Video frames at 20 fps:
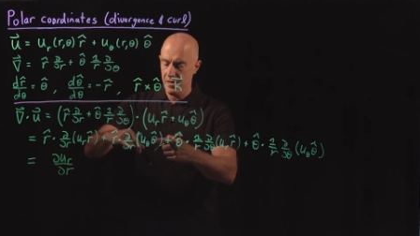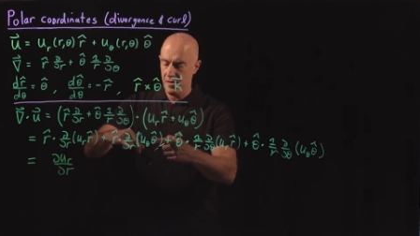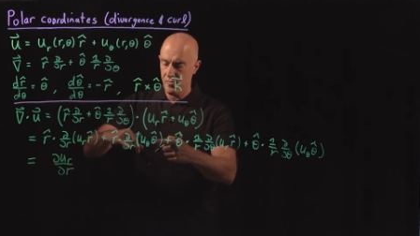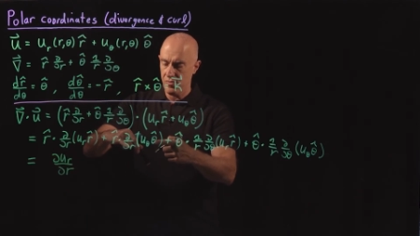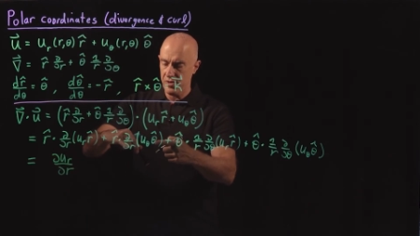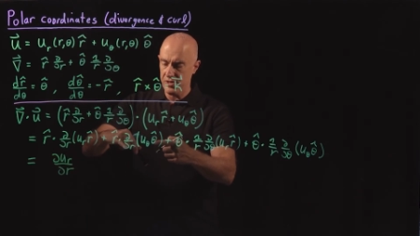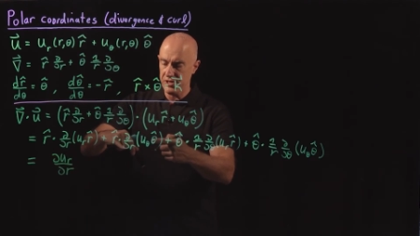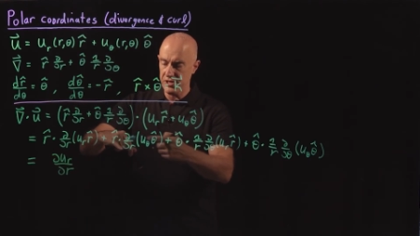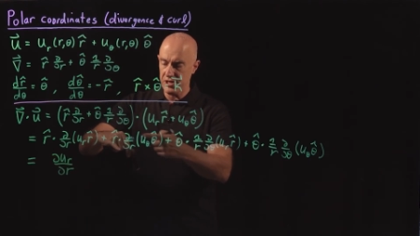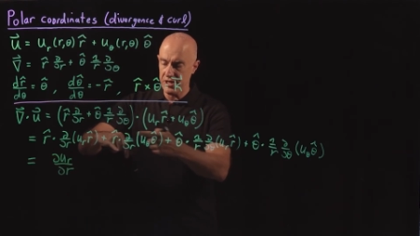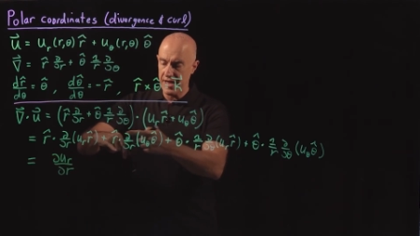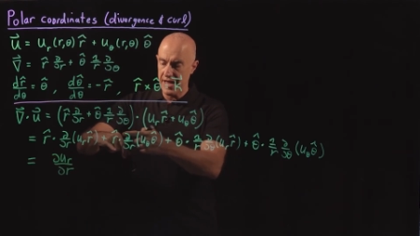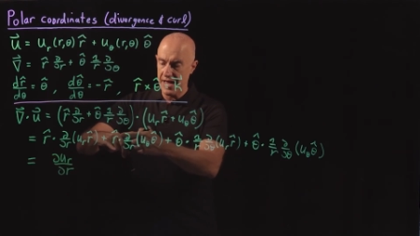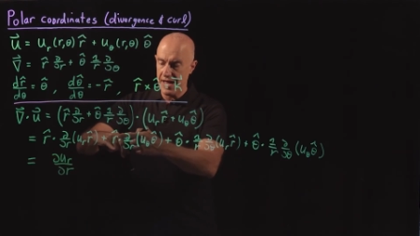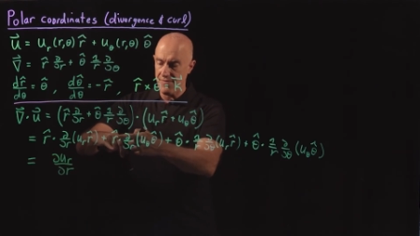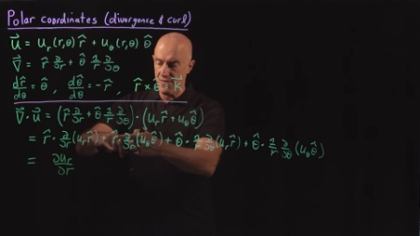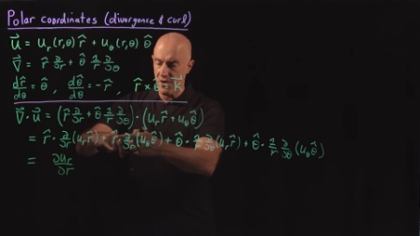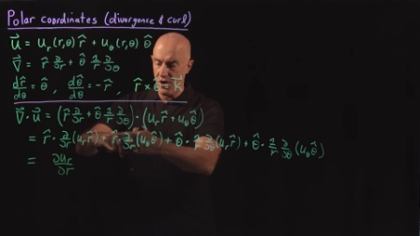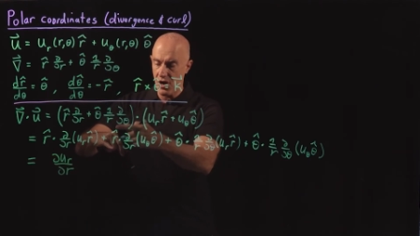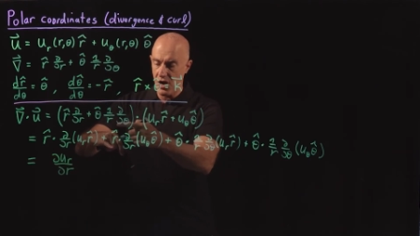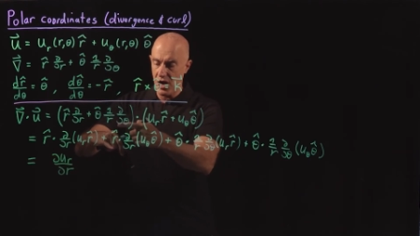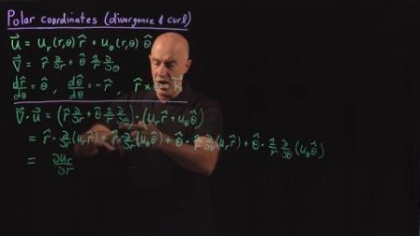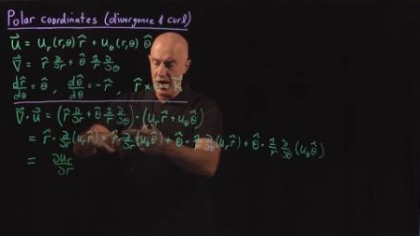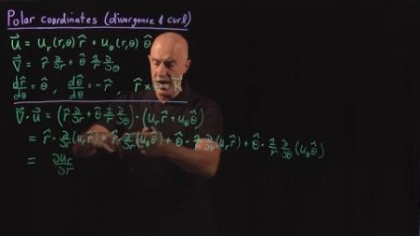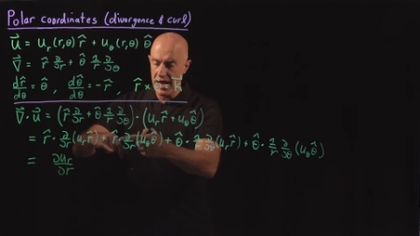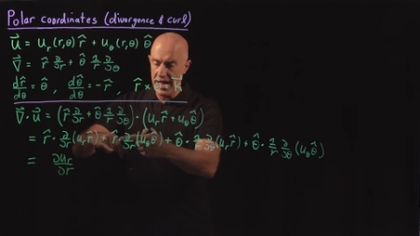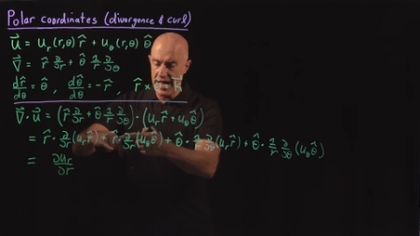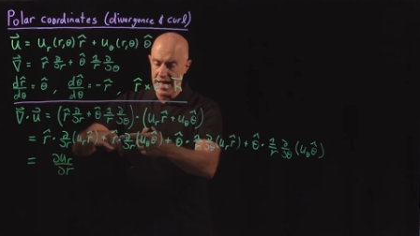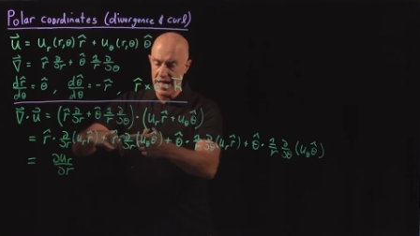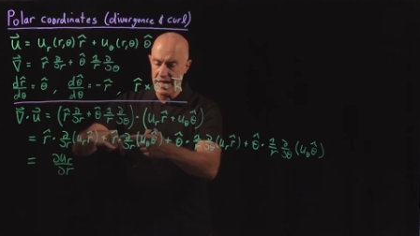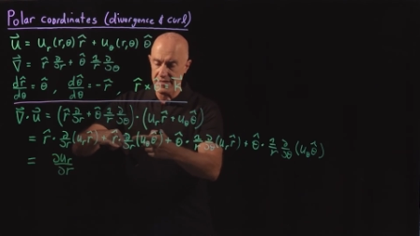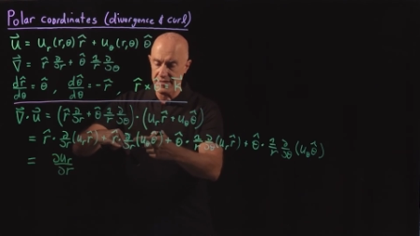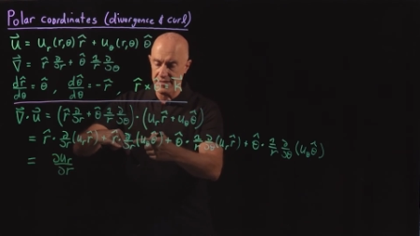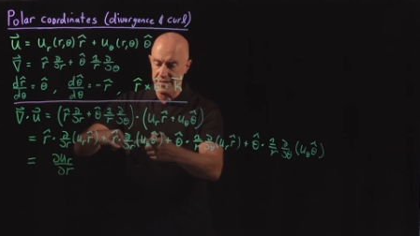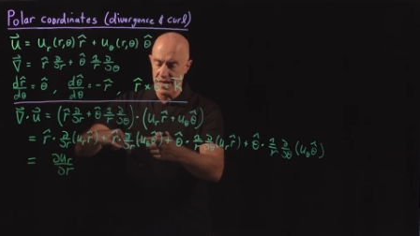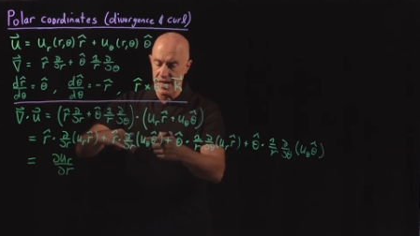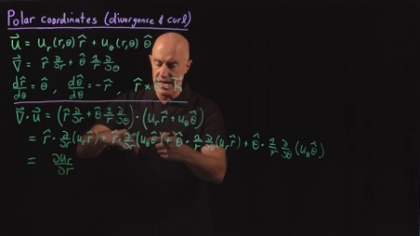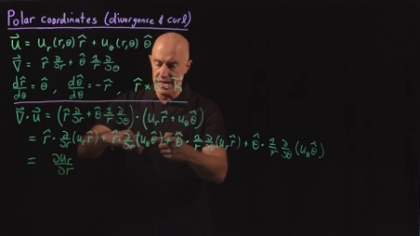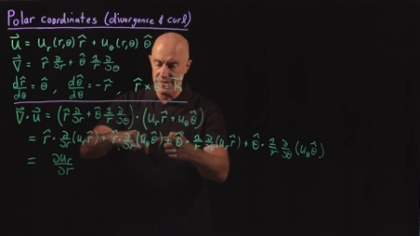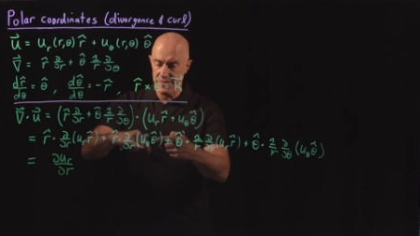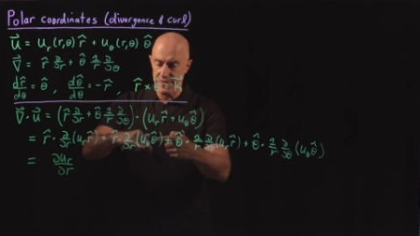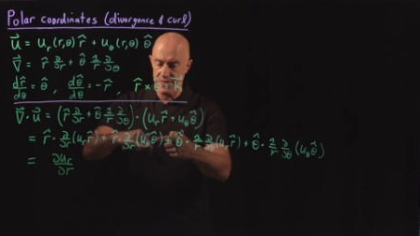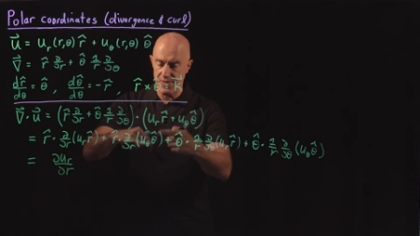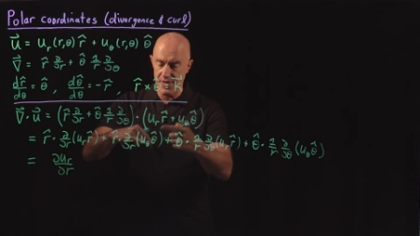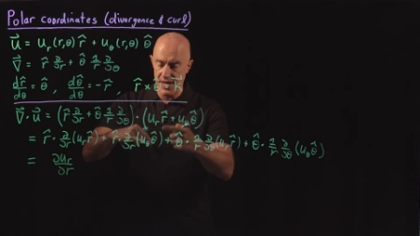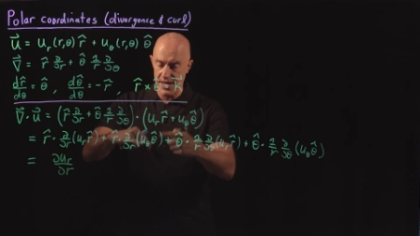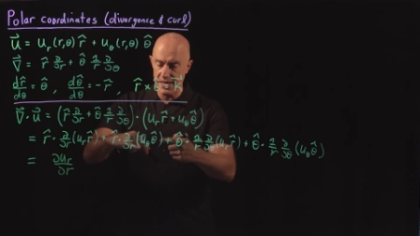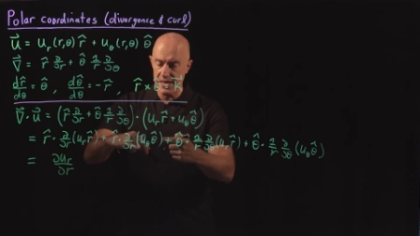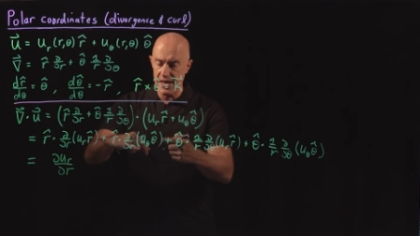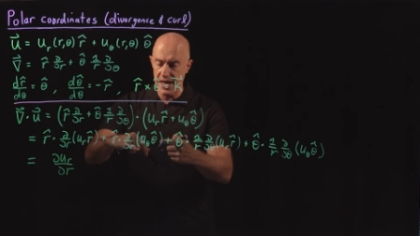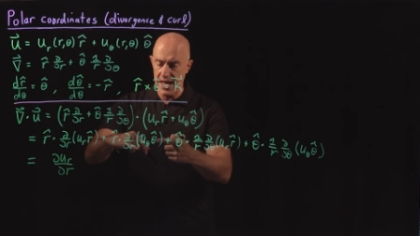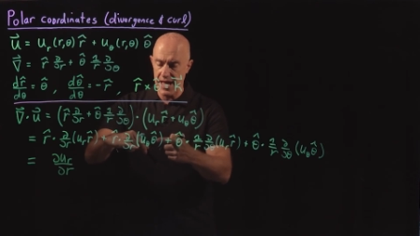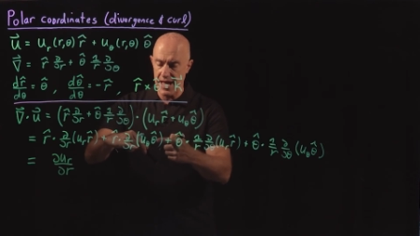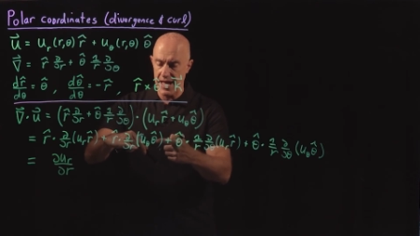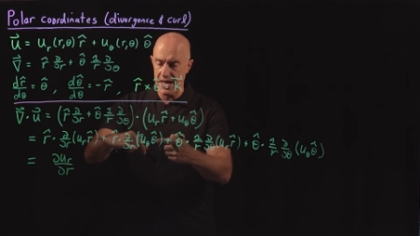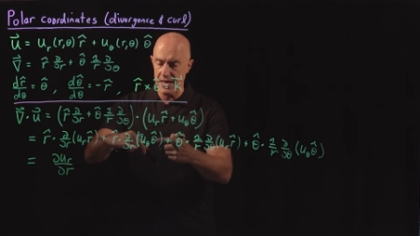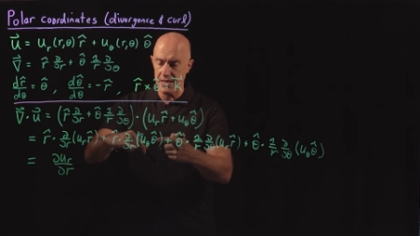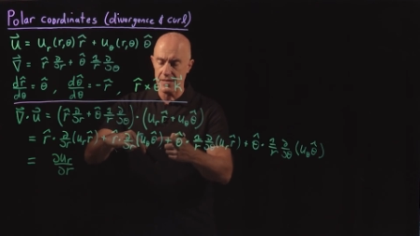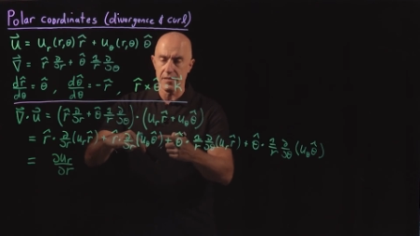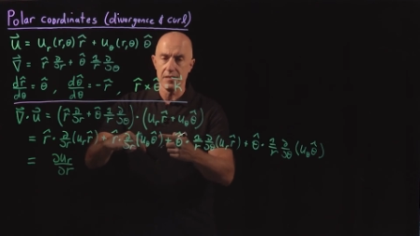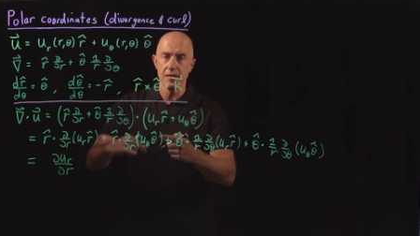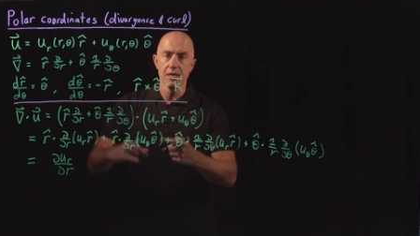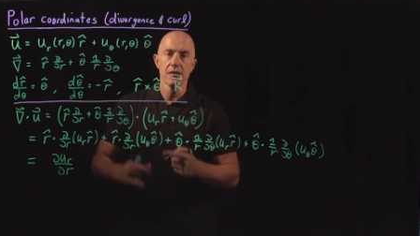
we're going to have a r hat dot theta hat.